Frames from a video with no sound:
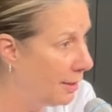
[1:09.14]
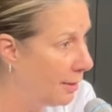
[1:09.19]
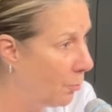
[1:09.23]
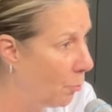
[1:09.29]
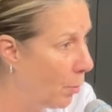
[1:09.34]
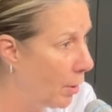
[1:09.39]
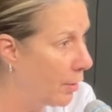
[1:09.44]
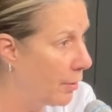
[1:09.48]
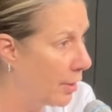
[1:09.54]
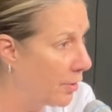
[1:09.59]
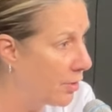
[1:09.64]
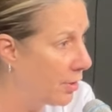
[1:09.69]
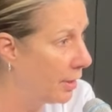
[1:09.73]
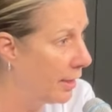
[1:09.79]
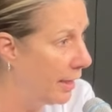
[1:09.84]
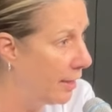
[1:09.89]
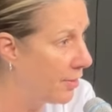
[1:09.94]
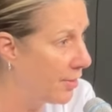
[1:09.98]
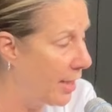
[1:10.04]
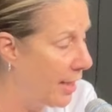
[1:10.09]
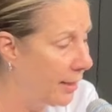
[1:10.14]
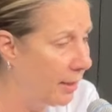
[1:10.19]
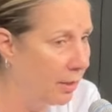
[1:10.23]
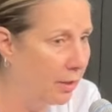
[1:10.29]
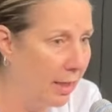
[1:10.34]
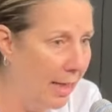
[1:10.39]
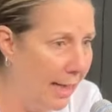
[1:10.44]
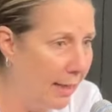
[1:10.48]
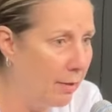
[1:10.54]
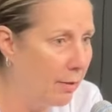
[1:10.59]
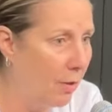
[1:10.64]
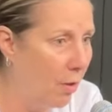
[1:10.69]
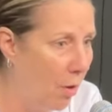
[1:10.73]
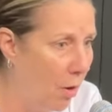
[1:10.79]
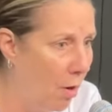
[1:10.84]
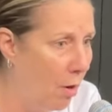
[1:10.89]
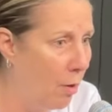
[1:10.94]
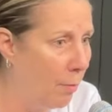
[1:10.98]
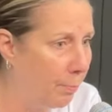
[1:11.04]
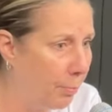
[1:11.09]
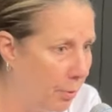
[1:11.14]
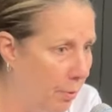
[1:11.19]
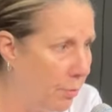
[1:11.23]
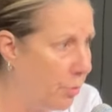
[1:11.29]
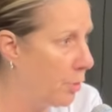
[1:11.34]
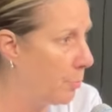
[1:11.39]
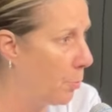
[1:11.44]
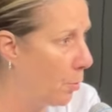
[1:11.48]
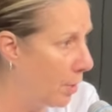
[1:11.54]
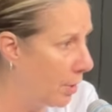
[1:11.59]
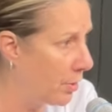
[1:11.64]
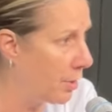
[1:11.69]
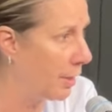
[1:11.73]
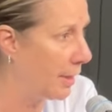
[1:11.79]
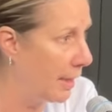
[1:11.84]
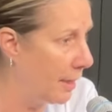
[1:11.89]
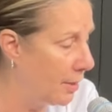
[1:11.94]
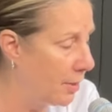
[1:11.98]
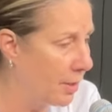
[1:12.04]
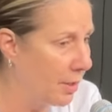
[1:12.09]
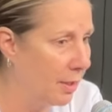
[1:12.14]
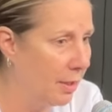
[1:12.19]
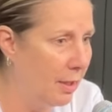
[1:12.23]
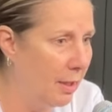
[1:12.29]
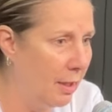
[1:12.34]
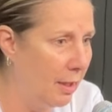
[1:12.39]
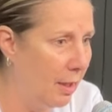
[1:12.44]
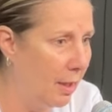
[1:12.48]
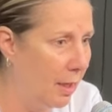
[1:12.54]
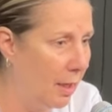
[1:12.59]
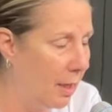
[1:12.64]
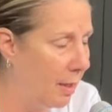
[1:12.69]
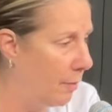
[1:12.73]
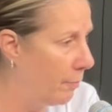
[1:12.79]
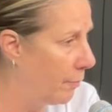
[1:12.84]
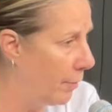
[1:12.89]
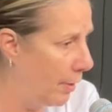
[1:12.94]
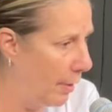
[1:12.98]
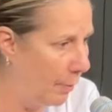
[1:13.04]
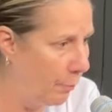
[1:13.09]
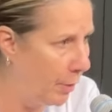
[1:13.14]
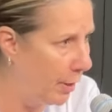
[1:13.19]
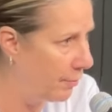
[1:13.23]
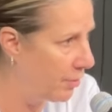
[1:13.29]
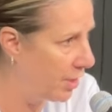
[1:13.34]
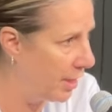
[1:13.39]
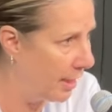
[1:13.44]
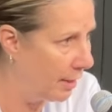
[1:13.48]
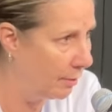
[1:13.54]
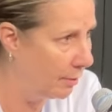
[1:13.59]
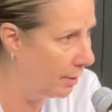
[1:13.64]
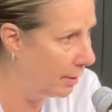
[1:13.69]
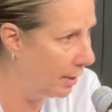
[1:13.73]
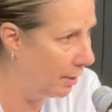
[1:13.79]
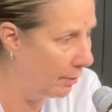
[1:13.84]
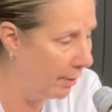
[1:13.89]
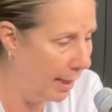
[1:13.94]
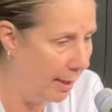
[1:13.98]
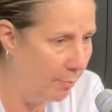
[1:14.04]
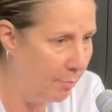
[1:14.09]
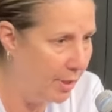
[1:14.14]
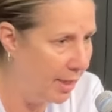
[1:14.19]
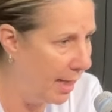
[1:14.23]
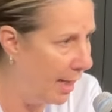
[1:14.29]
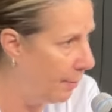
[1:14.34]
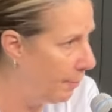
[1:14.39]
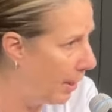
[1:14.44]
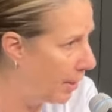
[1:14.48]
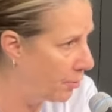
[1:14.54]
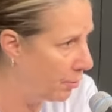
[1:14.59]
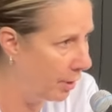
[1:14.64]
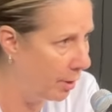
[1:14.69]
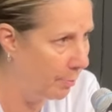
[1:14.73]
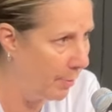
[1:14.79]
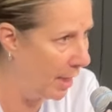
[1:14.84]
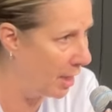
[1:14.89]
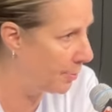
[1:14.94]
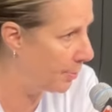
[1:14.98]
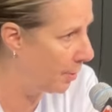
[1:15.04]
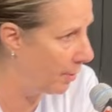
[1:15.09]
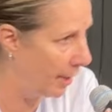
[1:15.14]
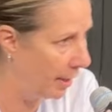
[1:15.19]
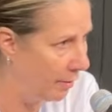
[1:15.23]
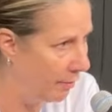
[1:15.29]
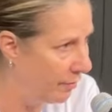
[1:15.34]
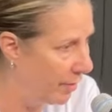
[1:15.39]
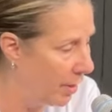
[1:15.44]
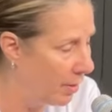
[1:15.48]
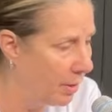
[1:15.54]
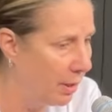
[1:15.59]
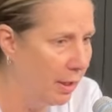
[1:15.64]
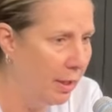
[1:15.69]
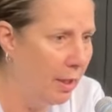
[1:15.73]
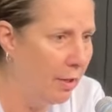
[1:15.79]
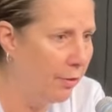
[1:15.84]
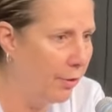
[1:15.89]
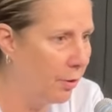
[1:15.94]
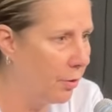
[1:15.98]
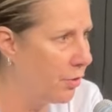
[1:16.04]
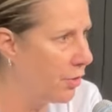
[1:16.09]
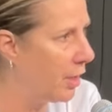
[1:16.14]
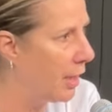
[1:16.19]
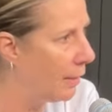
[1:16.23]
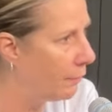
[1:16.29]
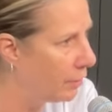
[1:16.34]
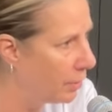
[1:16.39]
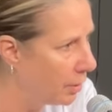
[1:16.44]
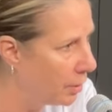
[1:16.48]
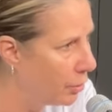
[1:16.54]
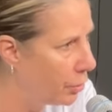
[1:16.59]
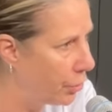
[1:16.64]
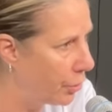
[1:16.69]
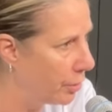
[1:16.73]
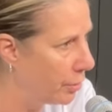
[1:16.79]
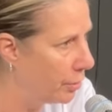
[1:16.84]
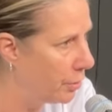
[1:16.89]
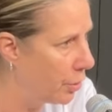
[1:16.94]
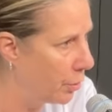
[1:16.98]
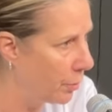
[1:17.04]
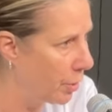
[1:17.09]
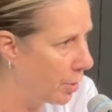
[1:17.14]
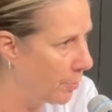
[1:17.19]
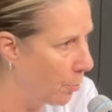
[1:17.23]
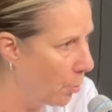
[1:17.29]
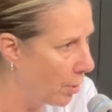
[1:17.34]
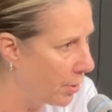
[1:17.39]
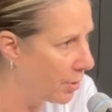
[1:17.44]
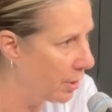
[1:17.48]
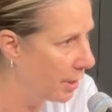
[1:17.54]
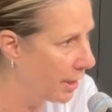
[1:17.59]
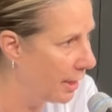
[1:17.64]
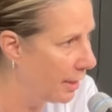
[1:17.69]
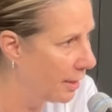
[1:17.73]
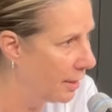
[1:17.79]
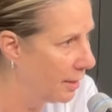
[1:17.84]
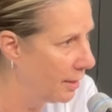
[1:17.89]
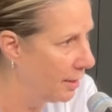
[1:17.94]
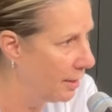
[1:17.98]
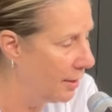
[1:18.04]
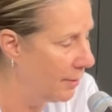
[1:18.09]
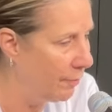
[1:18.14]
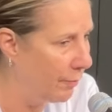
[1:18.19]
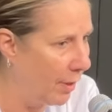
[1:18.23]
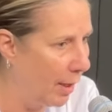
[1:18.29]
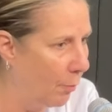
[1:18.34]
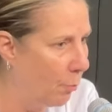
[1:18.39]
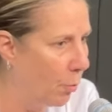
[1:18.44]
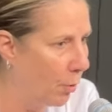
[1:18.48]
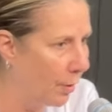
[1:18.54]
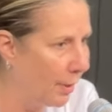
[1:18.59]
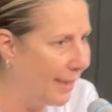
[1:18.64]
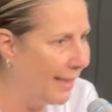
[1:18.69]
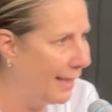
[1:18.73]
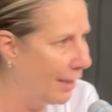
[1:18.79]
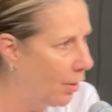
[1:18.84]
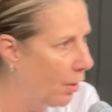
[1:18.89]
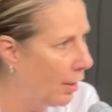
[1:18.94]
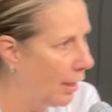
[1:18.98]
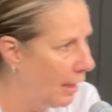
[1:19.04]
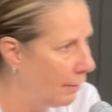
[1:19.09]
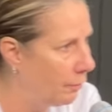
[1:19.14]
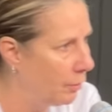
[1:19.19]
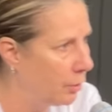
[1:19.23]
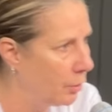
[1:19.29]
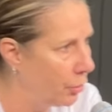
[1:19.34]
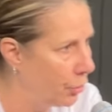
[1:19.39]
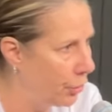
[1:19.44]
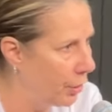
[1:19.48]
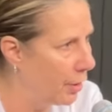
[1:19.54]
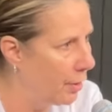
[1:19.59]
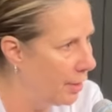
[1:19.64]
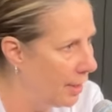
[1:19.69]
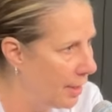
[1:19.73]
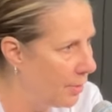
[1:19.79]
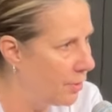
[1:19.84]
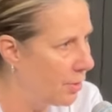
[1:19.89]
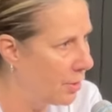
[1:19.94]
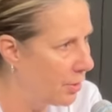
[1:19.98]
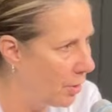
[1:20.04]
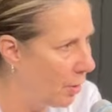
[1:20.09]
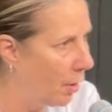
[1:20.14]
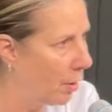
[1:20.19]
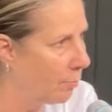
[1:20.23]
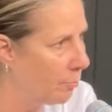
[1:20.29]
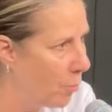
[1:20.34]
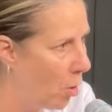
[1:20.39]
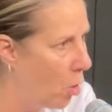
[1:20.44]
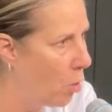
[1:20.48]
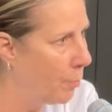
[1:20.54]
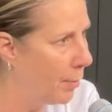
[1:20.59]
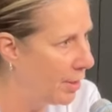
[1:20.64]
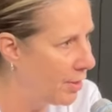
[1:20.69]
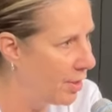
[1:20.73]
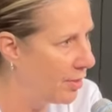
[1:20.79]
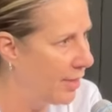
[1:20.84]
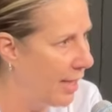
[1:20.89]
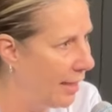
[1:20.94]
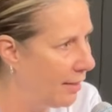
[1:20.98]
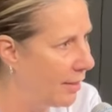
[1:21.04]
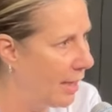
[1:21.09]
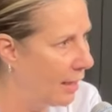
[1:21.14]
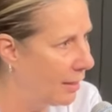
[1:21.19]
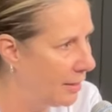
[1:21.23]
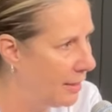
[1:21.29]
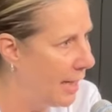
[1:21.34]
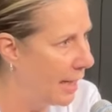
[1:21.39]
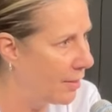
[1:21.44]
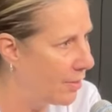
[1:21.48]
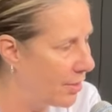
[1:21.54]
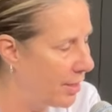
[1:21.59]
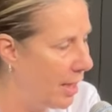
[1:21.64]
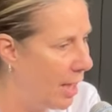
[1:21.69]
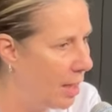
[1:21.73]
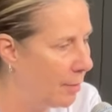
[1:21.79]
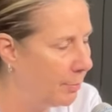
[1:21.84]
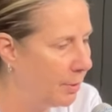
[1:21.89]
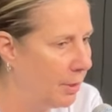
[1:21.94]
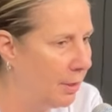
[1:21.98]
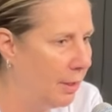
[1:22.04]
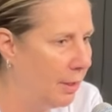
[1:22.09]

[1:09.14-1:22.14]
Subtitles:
where this league is headed, like all pro sports leagues. That we have seen, you know, NBA, Major League Baseball, NFL, there is an evolution to a sports league, and we're in our evolution. This is our moment to take that next step.